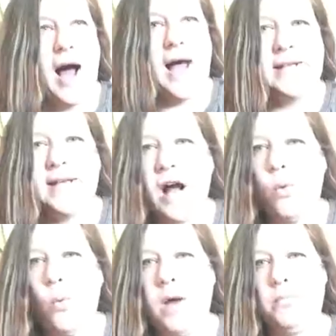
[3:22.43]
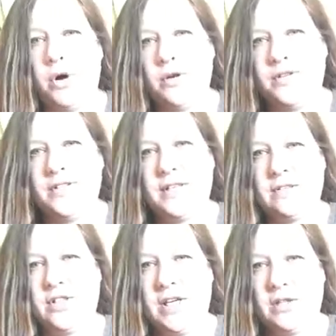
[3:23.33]
I doubt one
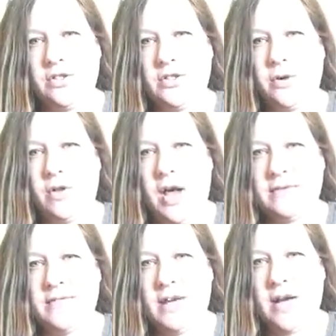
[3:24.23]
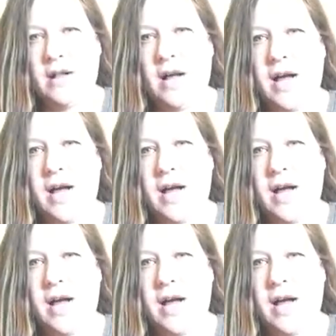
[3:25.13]
person changed their lifestyle.